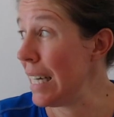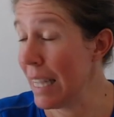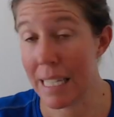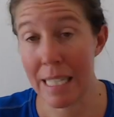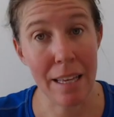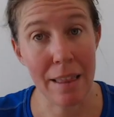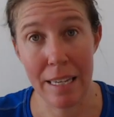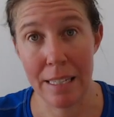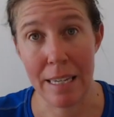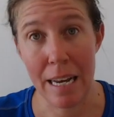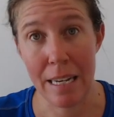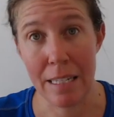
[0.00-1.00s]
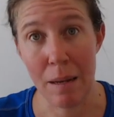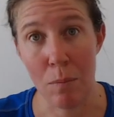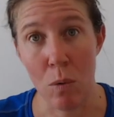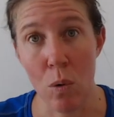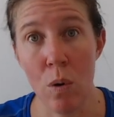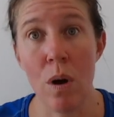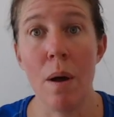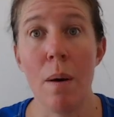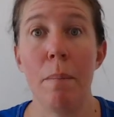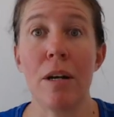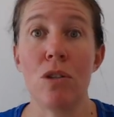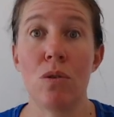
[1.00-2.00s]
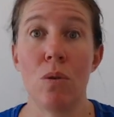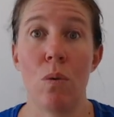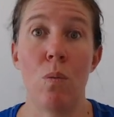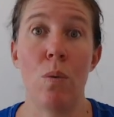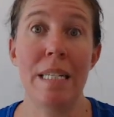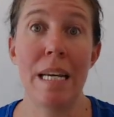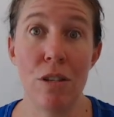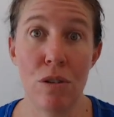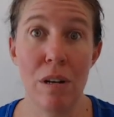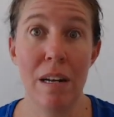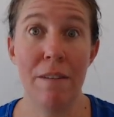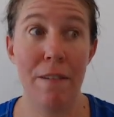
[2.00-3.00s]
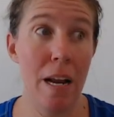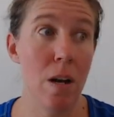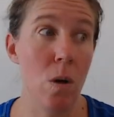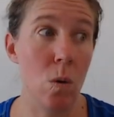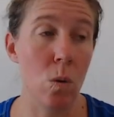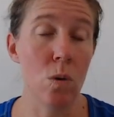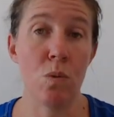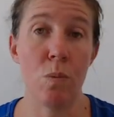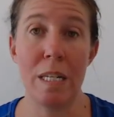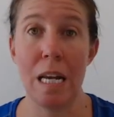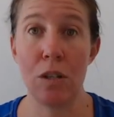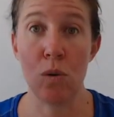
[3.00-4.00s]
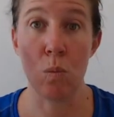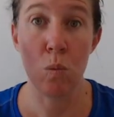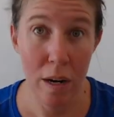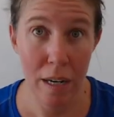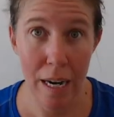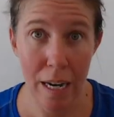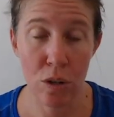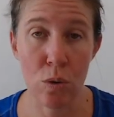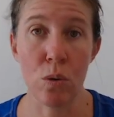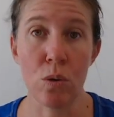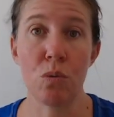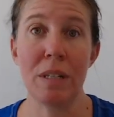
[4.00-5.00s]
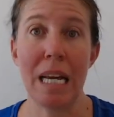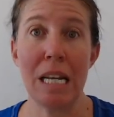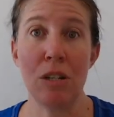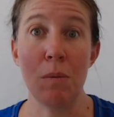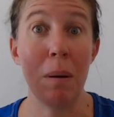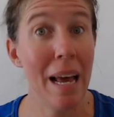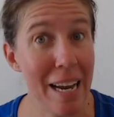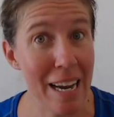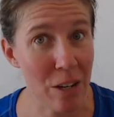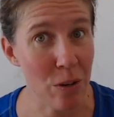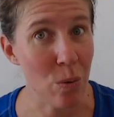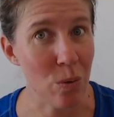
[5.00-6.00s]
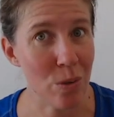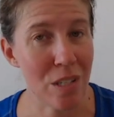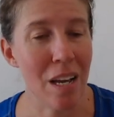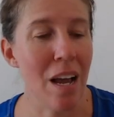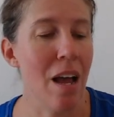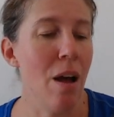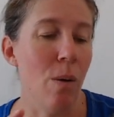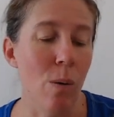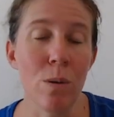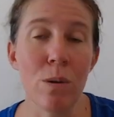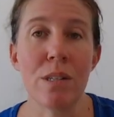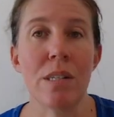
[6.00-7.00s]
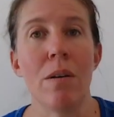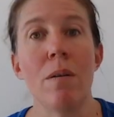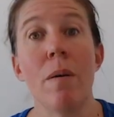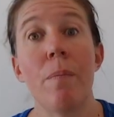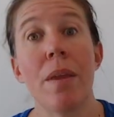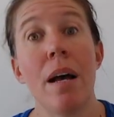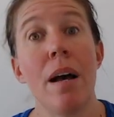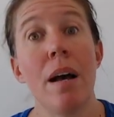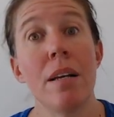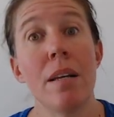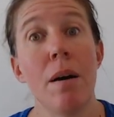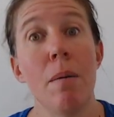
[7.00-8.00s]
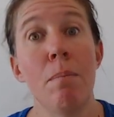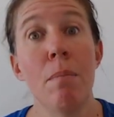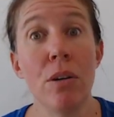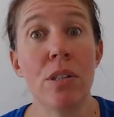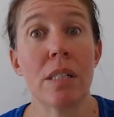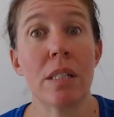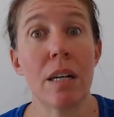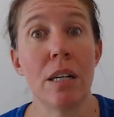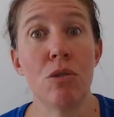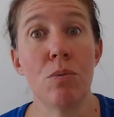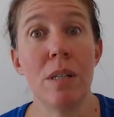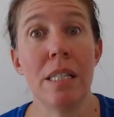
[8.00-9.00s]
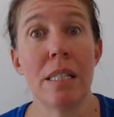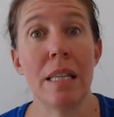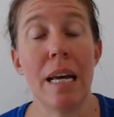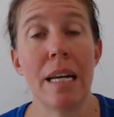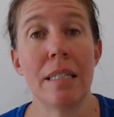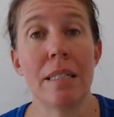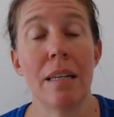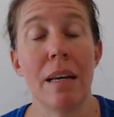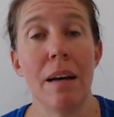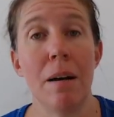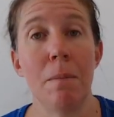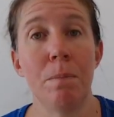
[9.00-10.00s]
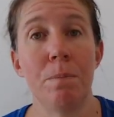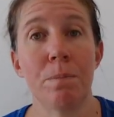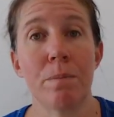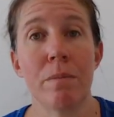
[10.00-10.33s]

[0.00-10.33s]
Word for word: the sun these days anymore because we tend to live indoors, we tend to work indoors, we tend to play indoors. Also, most countries that um,